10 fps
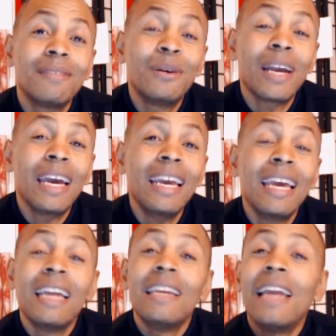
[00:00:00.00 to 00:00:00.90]
Okay,
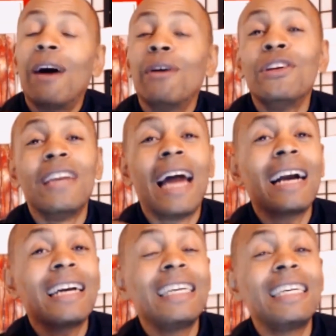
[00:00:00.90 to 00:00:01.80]
now you're
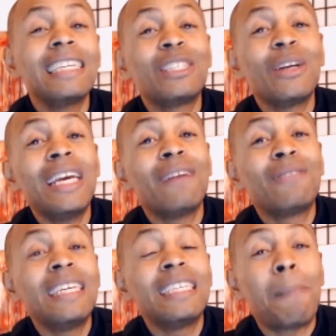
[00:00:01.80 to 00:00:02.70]
not going to get your
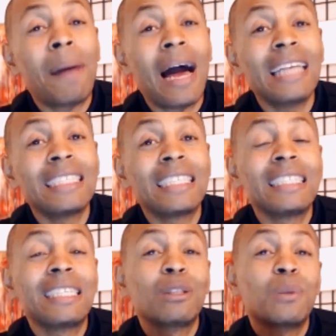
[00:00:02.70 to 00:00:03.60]
EFT deposits
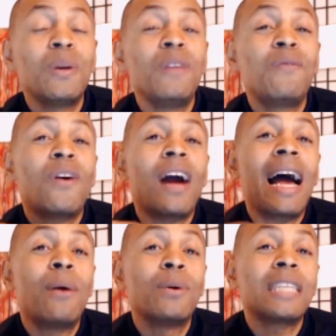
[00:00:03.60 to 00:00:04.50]
until 24
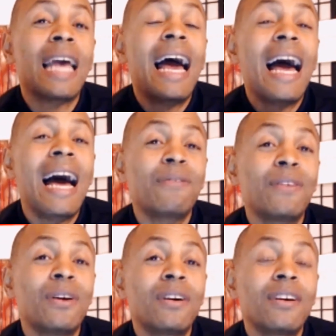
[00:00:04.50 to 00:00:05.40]
hours
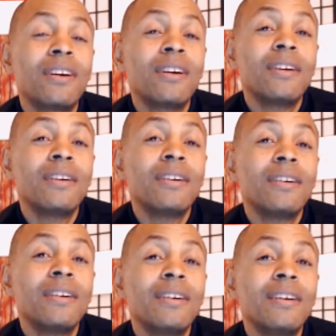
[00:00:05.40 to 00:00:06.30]
after
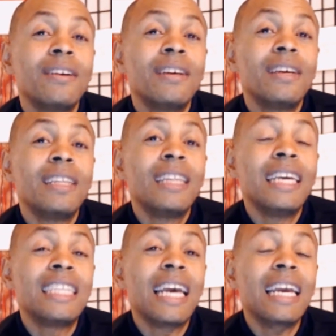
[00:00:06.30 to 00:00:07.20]
they
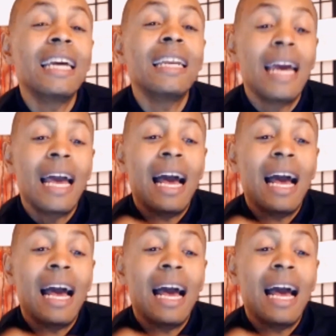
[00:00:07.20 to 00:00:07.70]
check in.